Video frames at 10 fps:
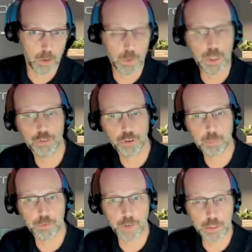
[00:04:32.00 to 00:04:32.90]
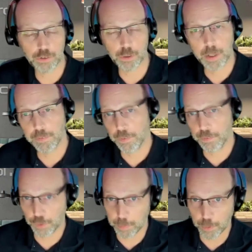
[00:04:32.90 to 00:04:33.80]
we also provide some level of
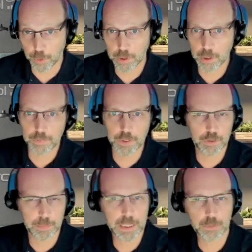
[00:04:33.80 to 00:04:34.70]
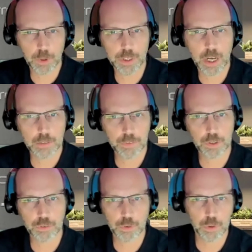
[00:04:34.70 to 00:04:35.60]
support if it's being run out of the
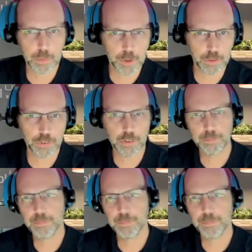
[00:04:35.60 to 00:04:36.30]
ControlUp console.